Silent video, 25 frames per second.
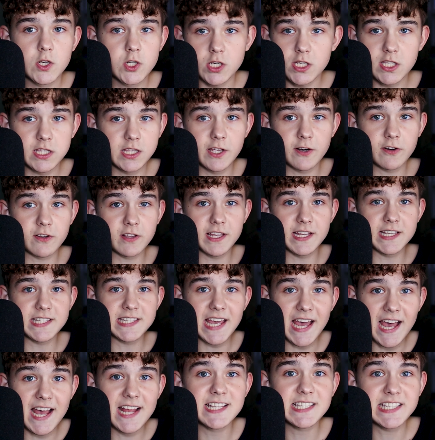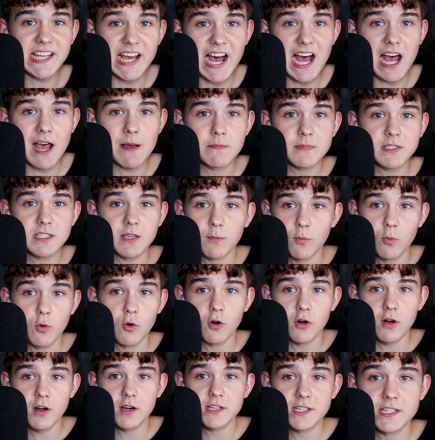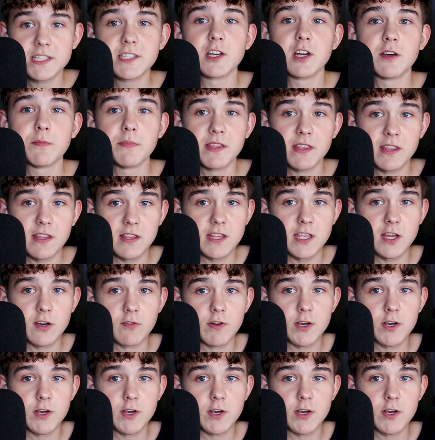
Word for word: just literally 10 times more disturbing than the